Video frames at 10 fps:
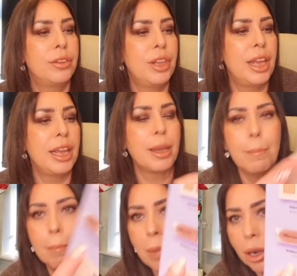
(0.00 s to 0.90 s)
the
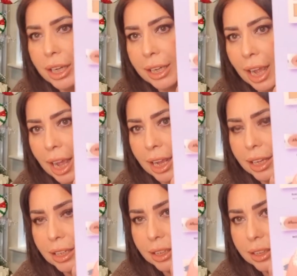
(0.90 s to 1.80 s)
Monica
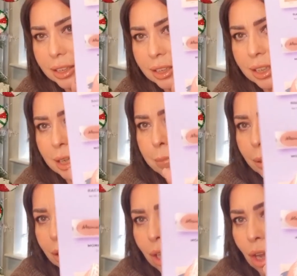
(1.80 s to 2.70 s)

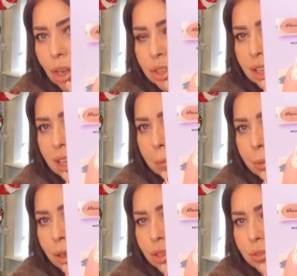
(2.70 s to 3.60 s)
lip gloss in that
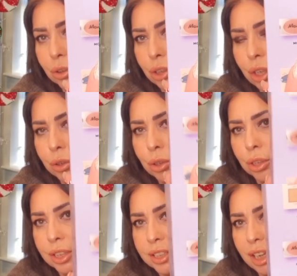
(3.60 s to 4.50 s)
beautiful nude
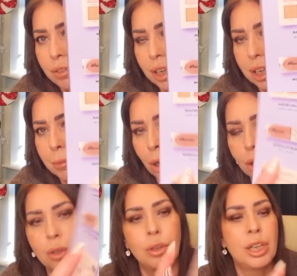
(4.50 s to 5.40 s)
colour. They're definitely
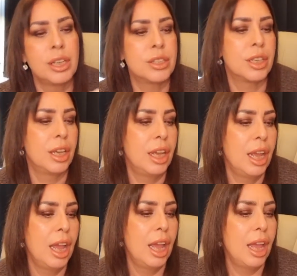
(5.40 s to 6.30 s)
my colours.
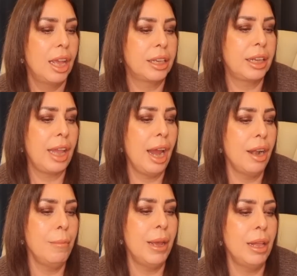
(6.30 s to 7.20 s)
A
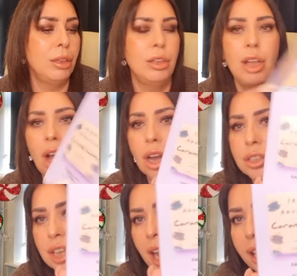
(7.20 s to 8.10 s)
caramel
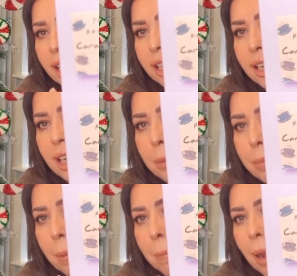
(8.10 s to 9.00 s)
latte
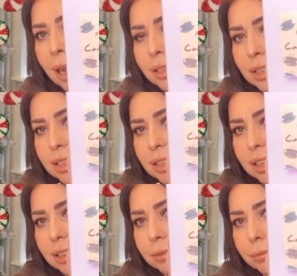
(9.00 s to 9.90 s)
lip
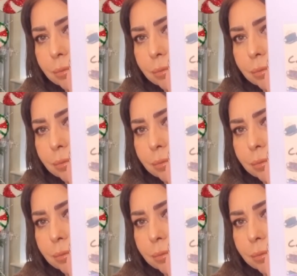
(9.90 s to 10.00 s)
mask.